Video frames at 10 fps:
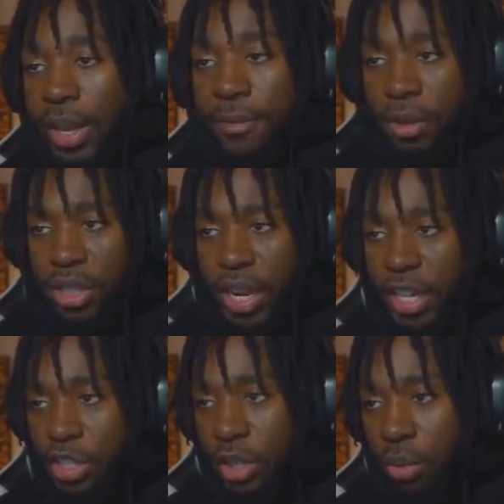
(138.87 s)
that first
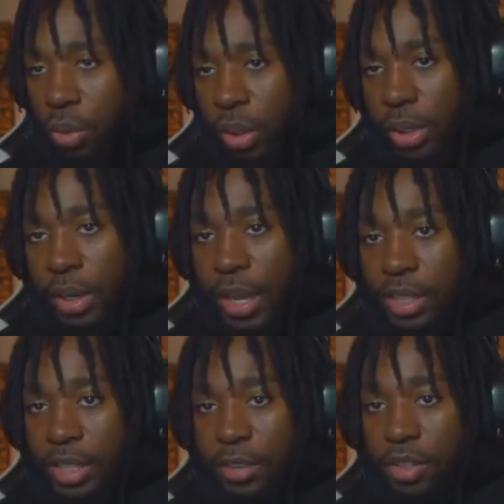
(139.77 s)
action didn't work. Now
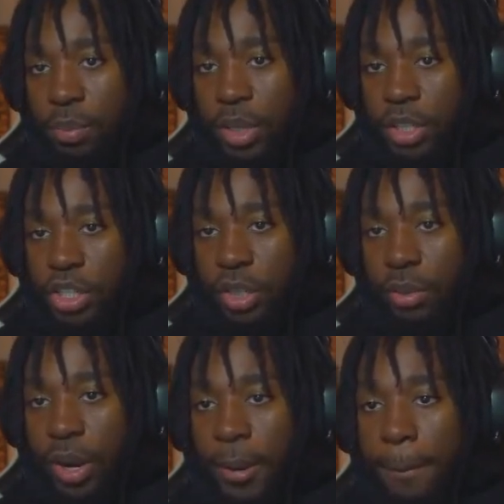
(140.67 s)
let's give it to PG,
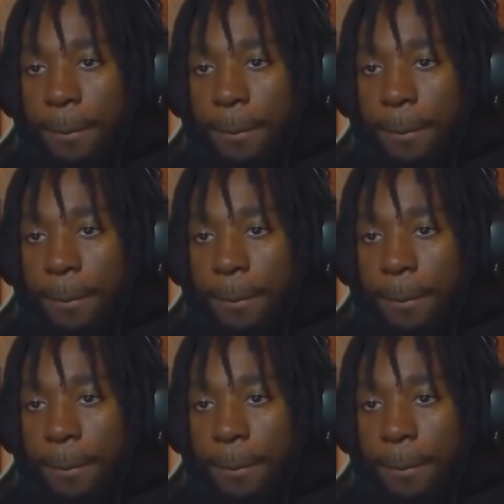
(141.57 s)
right?